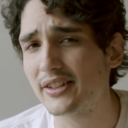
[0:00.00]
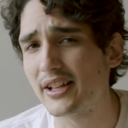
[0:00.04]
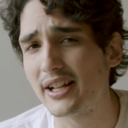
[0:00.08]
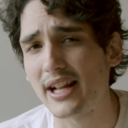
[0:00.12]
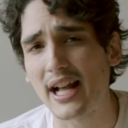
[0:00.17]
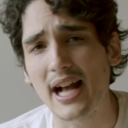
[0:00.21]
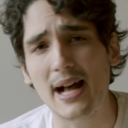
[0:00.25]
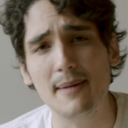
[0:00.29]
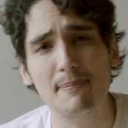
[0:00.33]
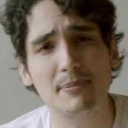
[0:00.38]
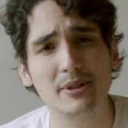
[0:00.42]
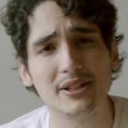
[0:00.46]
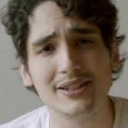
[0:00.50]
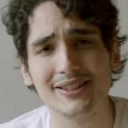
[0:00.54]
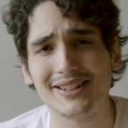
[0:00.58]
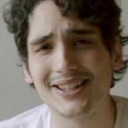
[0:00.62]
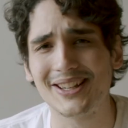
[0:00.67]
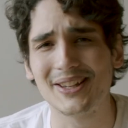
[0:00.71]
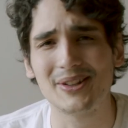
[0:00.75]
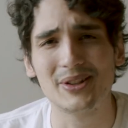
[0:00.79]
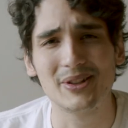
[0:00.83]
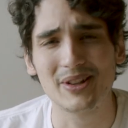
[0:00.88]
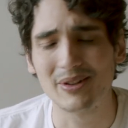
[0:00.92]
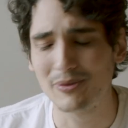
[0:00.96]
that happen
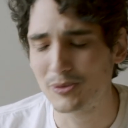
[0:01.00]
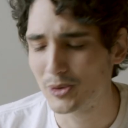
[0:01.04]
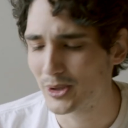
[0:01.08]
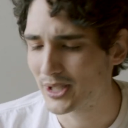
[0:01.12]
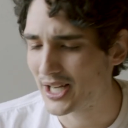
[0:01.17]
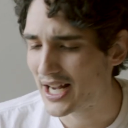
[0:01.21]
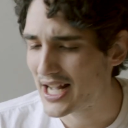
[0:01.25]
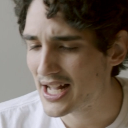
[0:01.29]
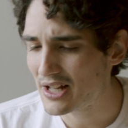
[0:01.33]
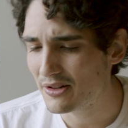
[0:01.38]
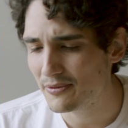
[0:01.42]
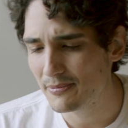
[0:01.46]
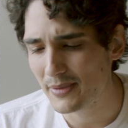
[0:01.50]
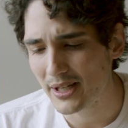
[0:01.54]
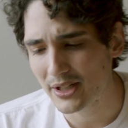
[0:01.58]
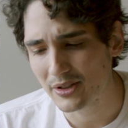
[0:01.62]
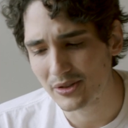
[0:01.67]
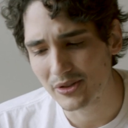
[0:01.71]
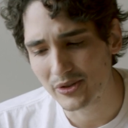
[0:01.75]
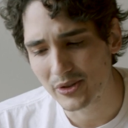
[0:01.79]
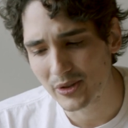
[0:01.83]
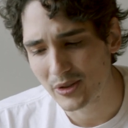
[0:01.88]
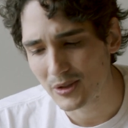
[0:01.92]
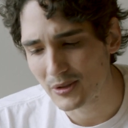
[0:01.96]
that were out of my
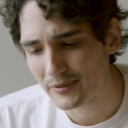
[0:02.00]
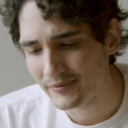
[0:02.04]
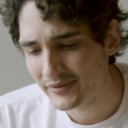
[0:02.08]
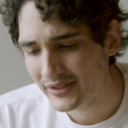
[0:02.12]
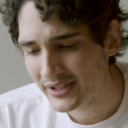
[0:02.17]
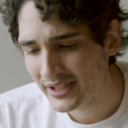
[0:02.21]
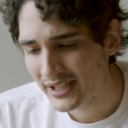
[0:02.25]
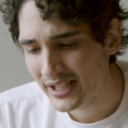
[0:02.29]
control.